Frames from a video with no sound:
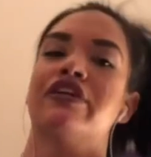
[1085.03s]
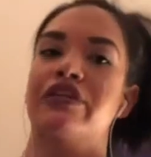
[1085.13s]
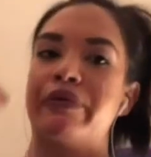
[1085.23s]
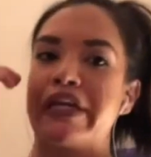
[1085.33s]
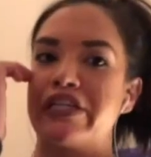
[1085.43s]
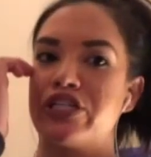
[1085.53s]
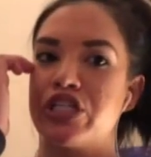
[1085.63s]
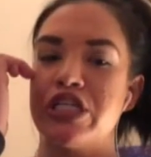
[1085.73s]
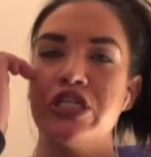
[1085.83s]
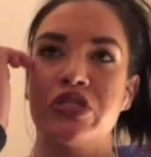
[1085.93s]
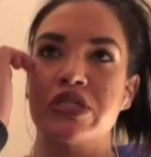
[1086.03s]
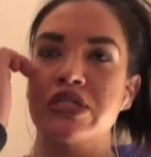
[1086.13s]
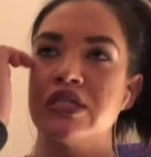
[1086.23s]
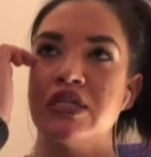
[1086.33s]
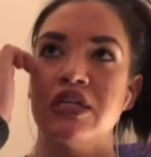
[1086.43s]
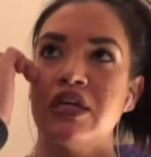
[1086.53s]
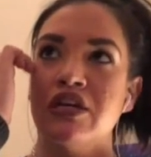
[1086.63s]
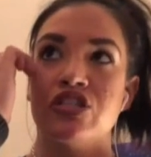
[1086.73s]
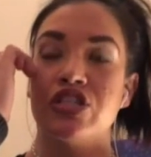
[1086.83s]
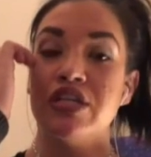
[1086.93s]
in the ring, and she is
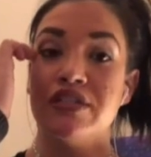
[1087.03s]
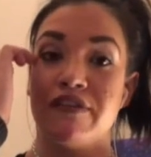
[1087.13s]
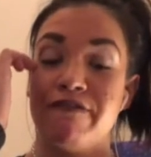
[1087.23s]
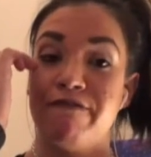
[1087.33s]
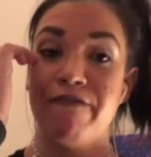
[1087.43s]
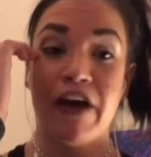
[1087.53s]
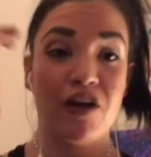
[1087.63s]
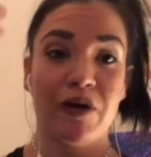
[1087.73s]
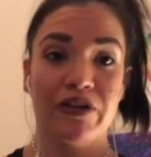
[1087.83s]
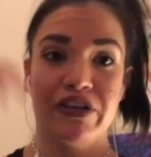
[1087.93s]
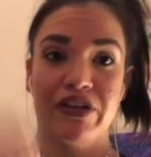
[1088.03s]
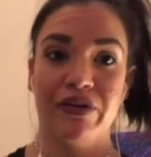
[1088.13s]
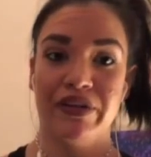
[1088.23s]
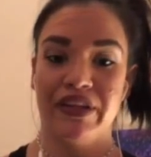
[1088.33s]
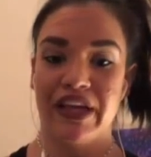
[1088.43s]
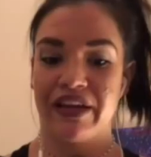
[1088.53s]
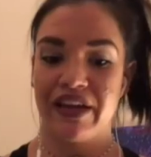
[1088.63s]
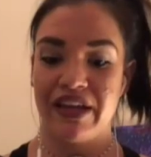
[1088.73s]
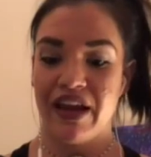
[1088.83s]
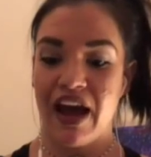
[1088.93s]
a fireball, you know, and like,
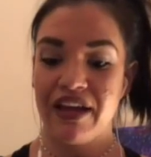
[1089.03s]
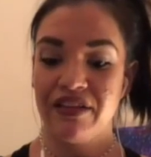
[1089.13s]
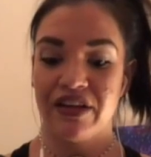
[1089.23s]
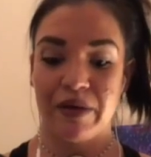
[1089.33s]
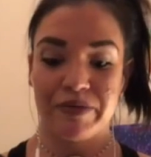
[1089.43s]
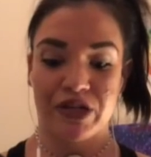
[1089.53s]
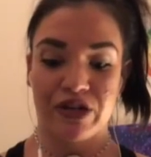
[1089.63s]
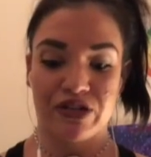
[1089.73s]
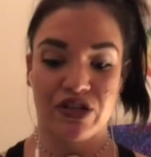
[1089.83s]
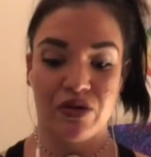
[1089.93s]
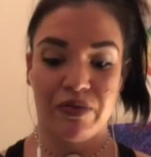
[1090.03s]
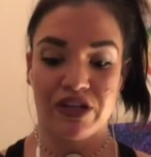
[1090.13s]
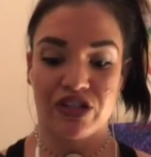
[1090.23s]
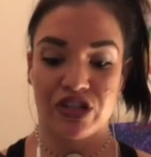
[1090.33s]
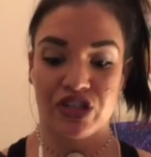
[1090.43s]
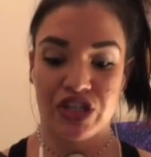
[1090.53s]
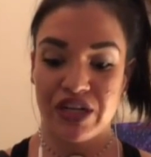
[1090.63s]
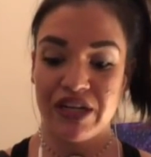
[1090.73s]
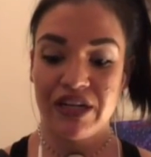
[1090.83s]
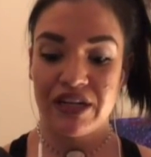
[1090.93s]
and I look up to her so much.
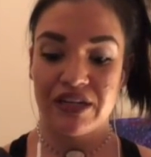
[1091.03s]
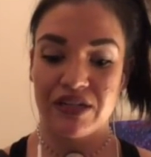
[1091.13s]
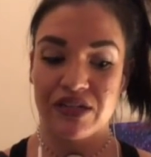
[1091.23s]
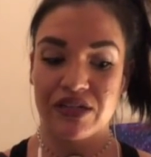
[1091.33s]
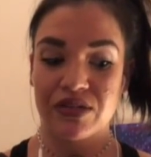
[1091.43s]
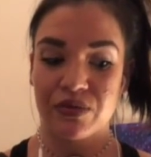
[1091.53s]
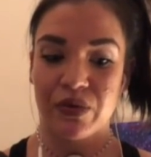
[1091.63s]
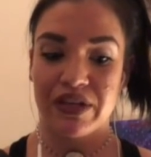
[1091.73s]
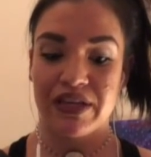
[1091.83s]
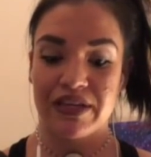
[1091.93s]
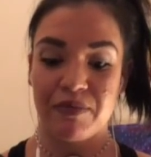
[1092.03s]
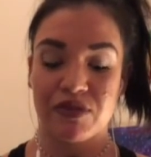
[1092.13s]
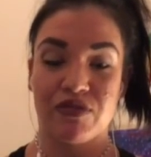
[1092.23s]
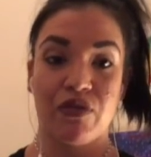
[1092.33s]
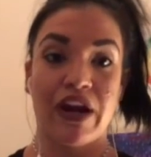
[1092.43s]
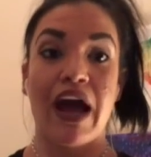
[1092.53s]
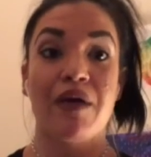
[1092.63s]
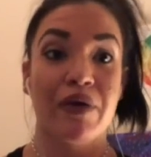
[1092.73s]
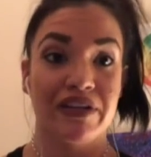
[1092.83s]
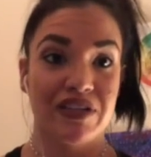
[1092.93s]
She is one of the examples of what I
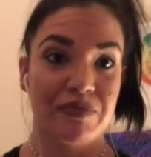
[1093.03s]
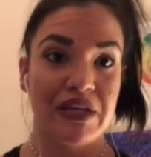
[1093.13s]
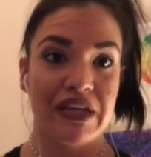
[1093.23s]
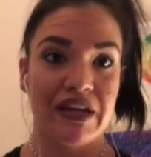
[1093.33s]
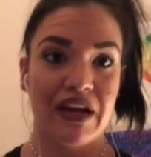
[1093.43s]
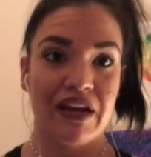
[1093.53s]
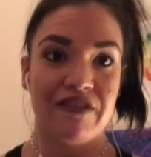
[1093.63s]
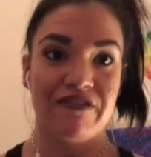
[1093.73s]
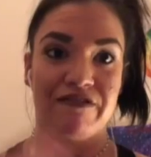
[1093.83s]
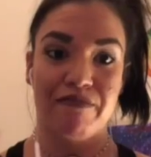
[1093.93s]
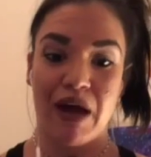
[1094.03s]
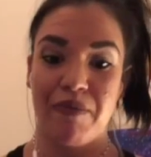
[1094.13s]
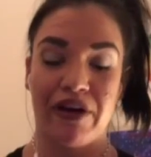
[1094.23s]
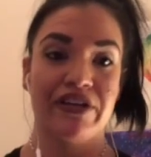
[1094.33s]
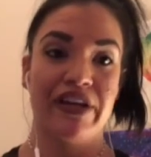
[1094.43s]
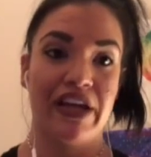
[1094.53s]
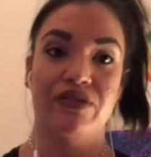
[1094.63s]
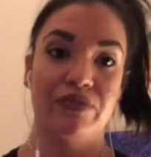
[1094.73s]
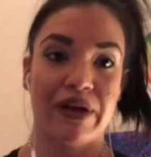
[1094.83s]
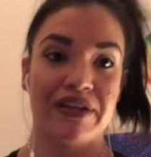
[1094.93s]
wanted to be if my body could
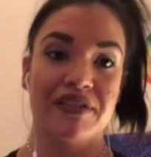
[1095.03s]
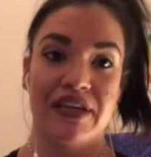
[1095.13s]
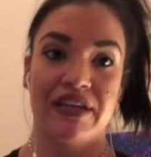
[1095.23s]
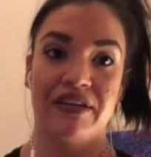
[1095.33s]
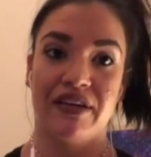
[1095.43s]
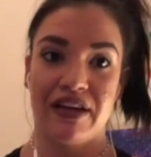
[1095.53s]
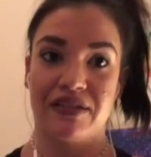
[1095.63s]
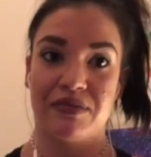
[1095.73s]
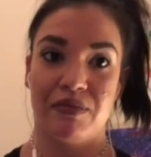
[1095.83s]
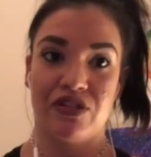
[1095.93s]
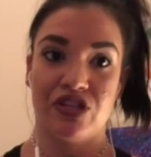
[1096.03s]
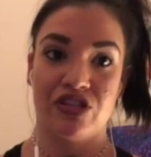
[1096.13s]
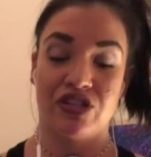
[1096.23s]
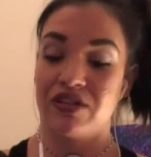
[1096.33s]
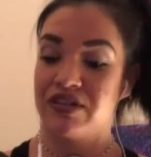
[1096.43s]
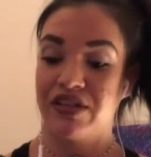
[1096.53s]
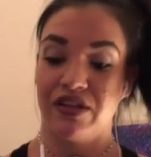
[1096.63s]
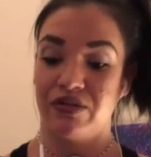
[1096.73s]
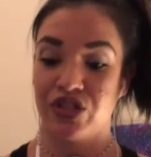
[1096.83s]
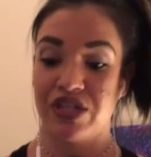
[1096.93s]
handle wrestling as much as, you
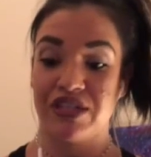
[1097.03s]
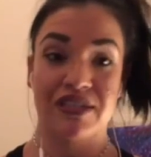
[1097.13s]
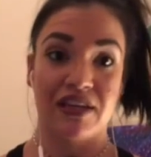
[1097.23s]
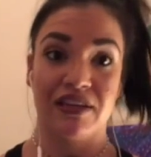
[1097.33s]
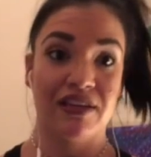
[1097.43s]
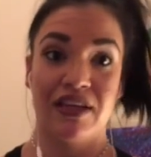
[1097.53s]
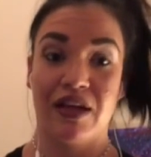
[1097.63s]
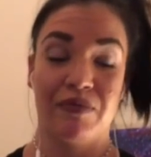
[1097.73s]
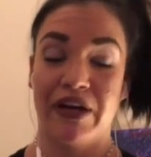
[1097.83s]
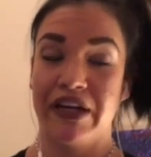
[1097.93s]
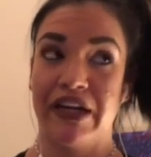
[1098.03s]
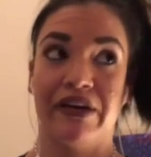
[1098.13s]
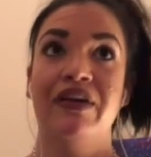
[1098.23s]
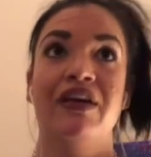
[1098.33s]
know, she's killing the game right now.